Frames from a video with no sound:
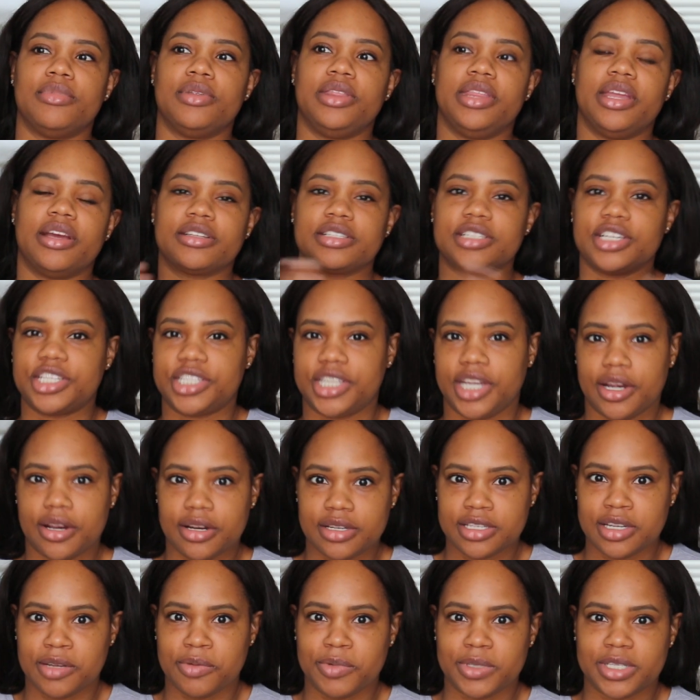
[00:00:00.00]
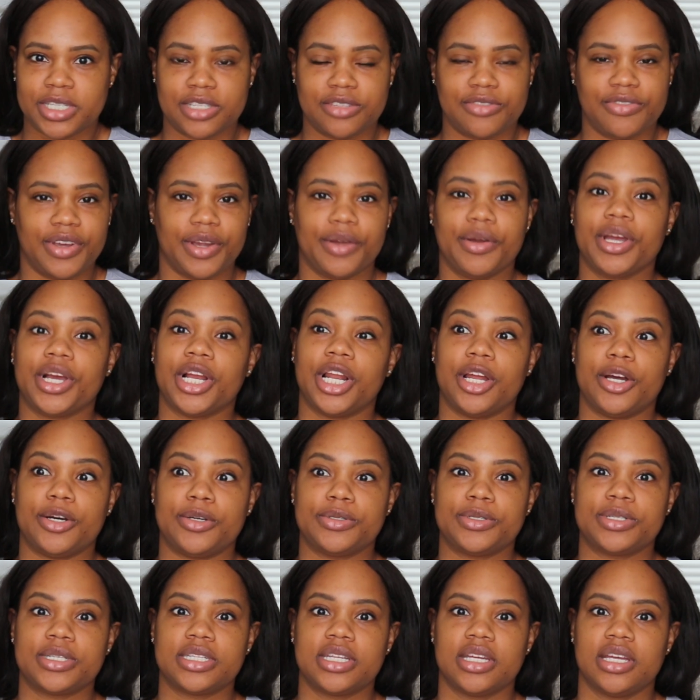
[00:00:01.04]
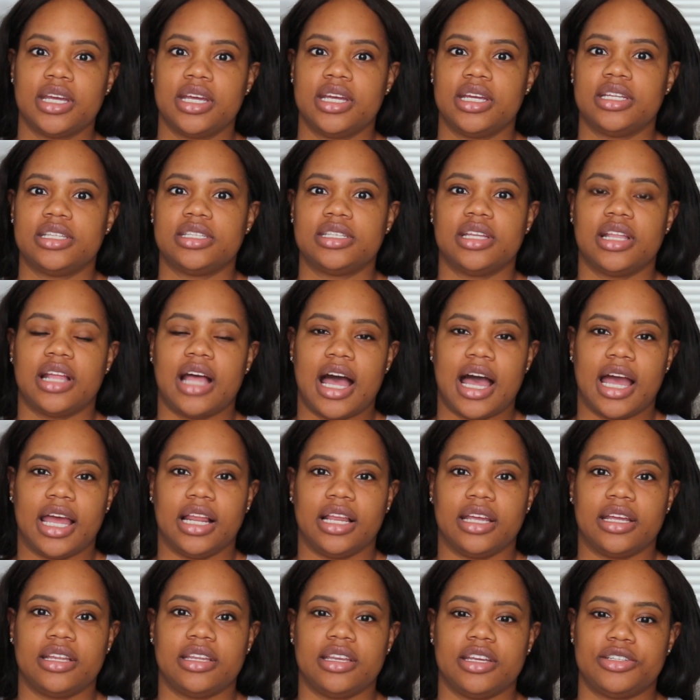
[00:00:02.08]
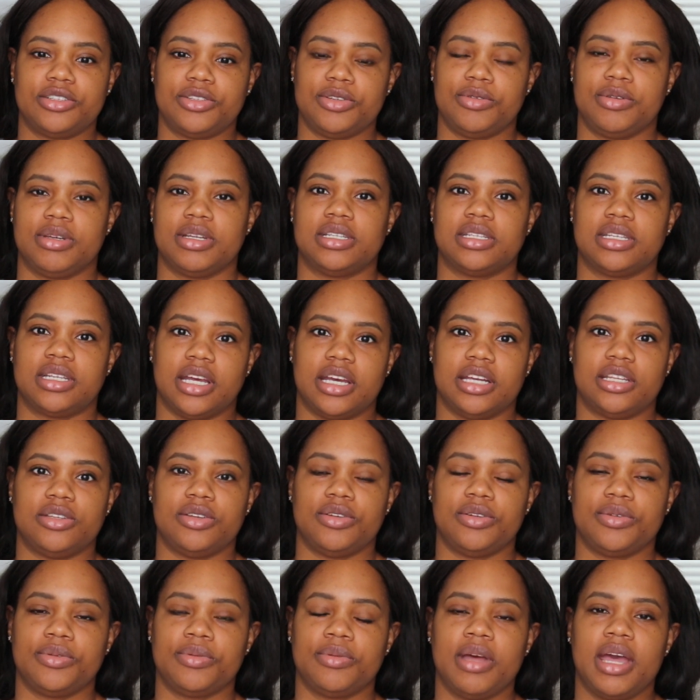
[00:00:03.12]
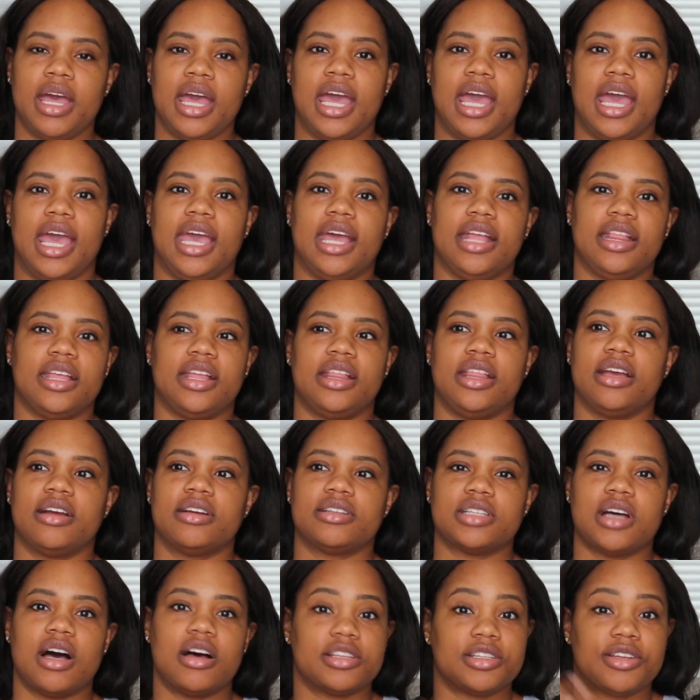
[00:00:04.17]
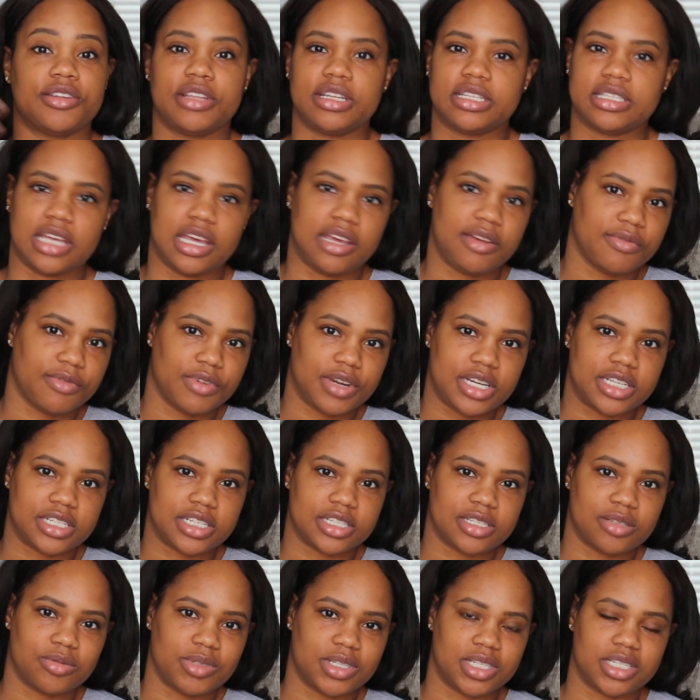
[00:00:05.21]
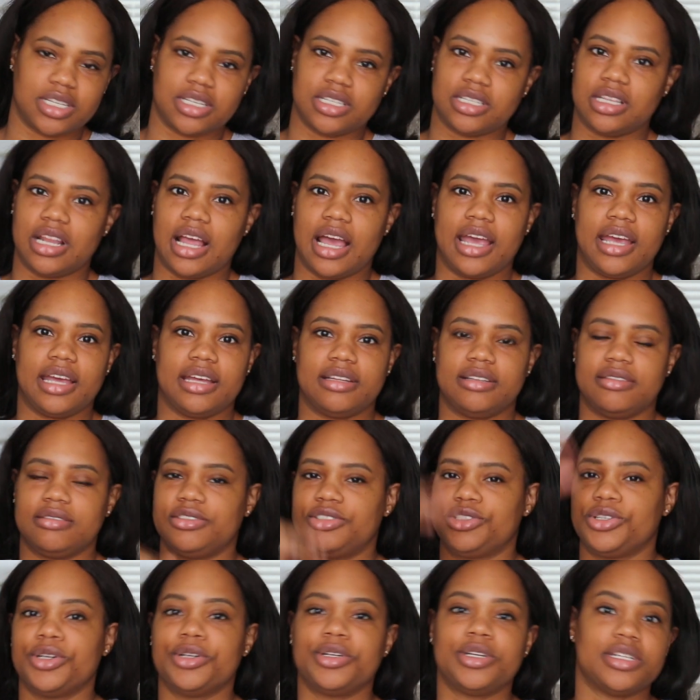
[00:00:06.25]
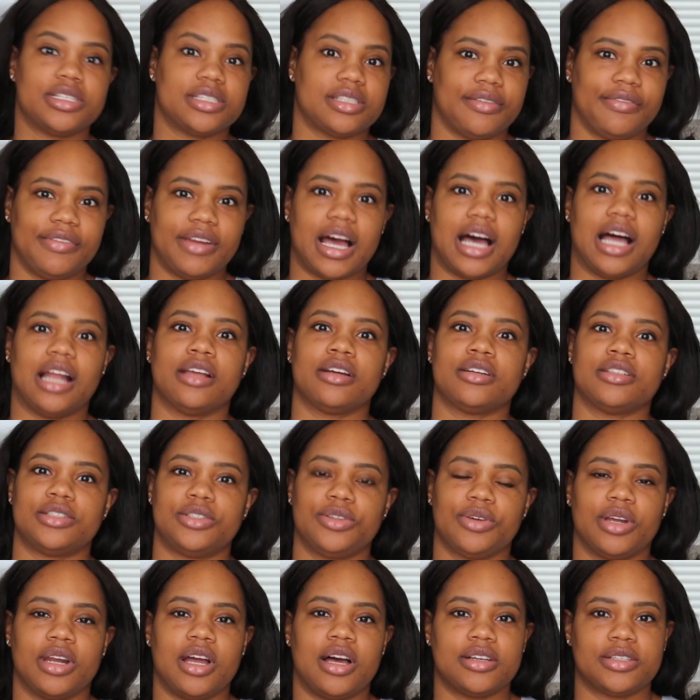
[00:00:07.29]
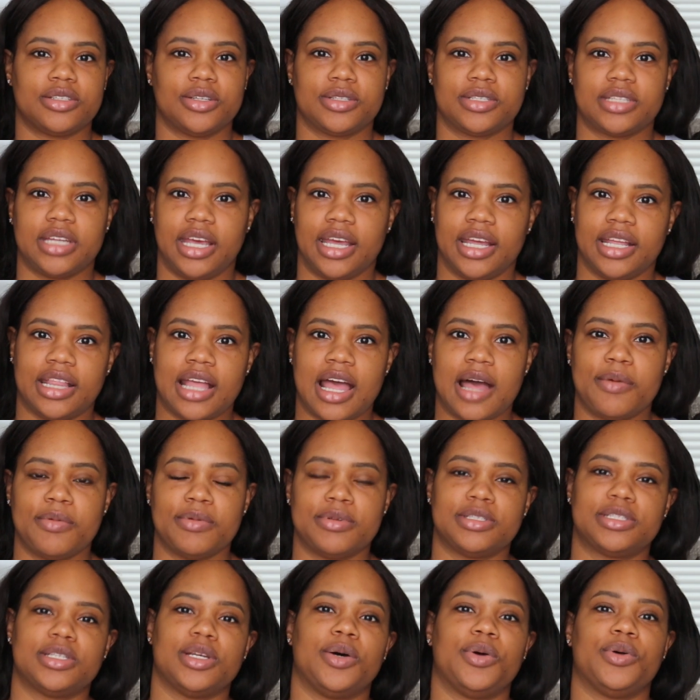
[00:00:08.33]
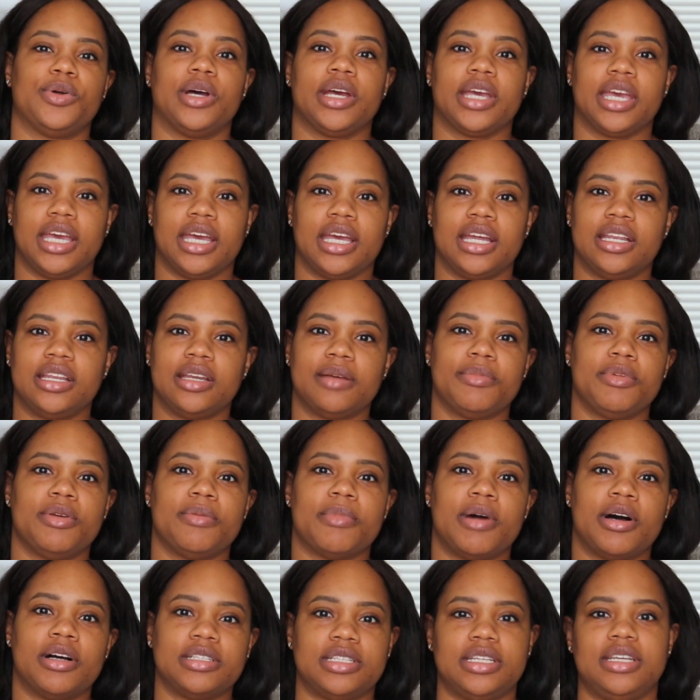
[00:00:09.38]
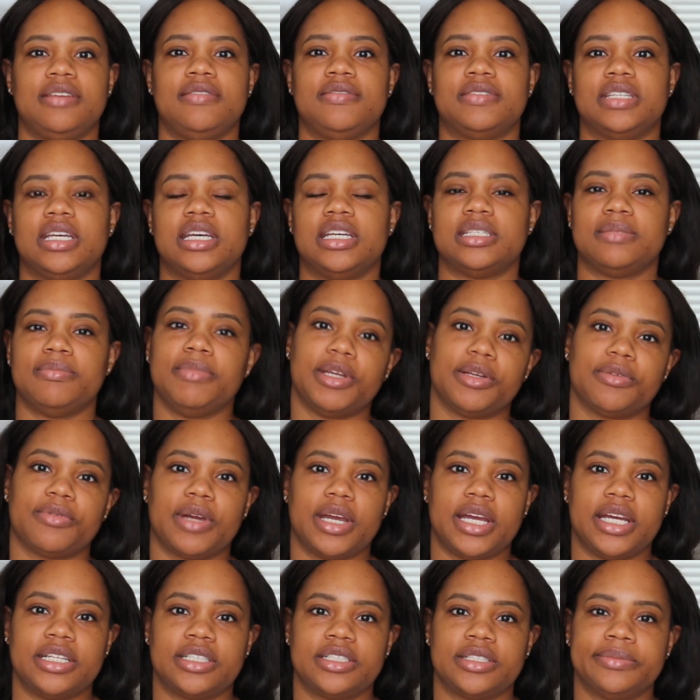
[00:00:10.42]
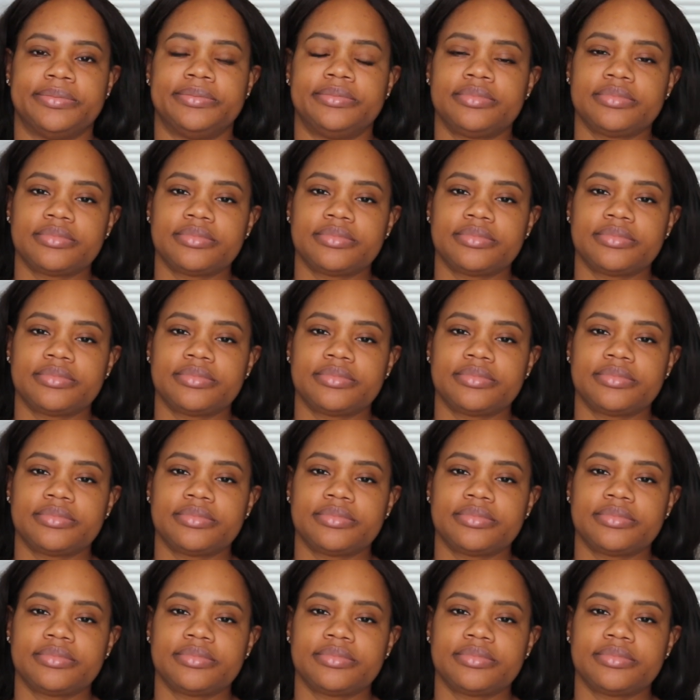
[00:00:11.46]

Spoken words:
there's a Sheraton, which is very close to the island that you can stay to, and then there's also the St. Regis, which is like trillions of dollars. You can also stay at that one. So again, W Maldives is mid-range.